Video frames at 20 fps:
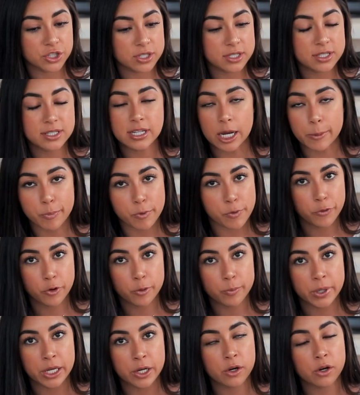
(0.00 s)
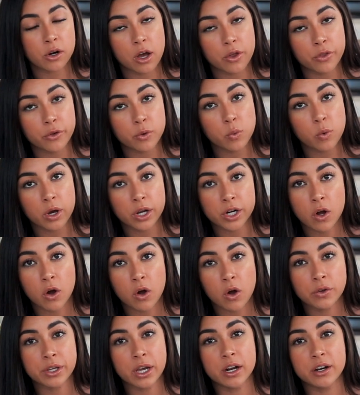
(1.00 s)
just staple for me. Her other one
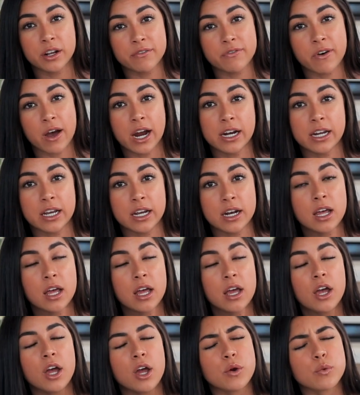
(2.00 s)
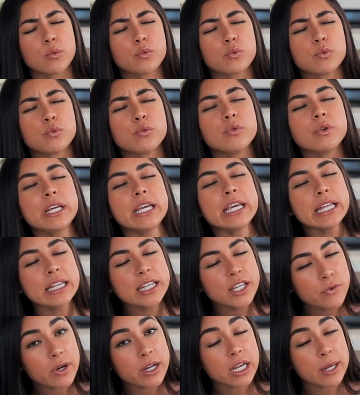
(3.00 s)
called Uninvited,
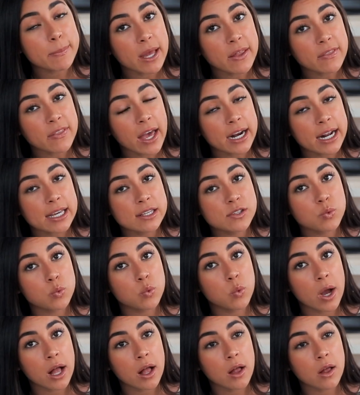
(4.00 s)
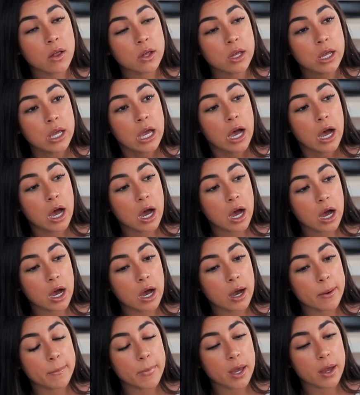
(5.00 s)
really recommend that as well.
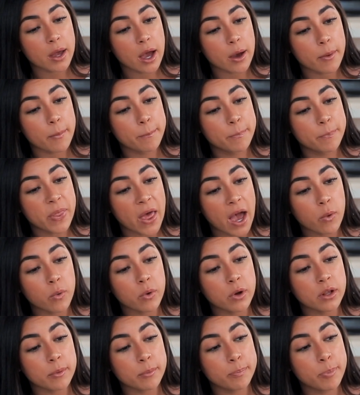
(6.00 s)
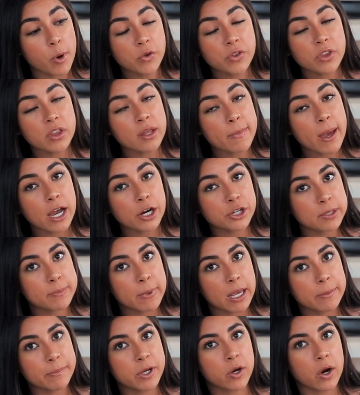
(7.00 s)
Um, that one, both of them actually
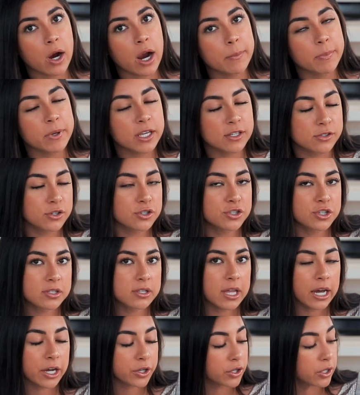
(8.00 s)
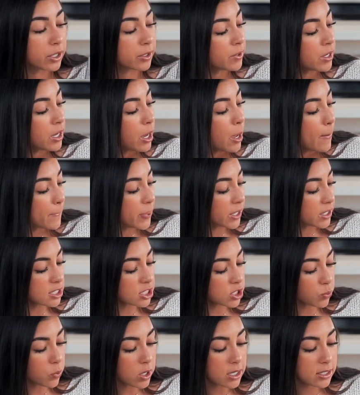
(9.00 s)
made me cry because they're just that good. But
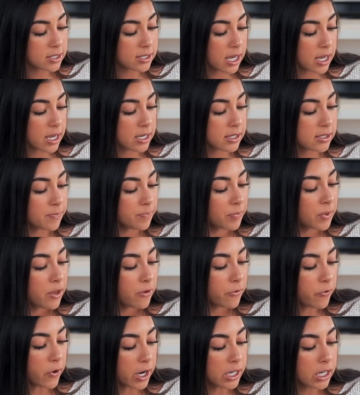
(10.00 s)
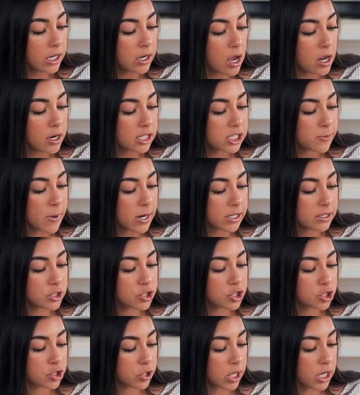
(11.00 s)
this one says, finding unexpected
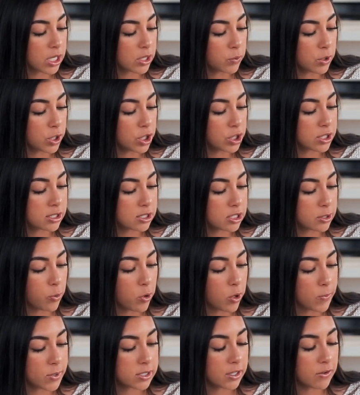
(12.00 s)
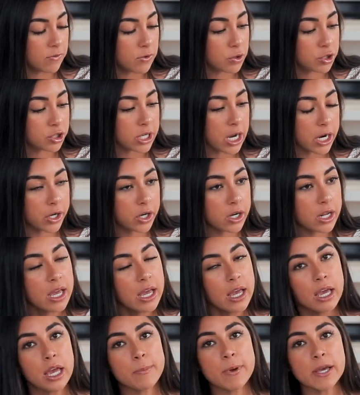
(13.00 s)
strength when disappointments leave you shattered.
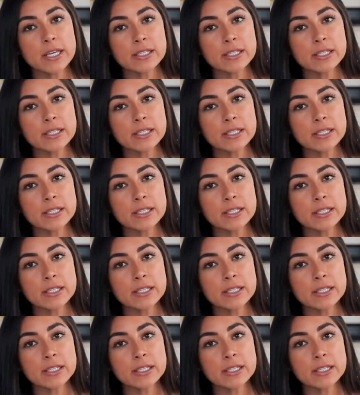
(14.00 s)
It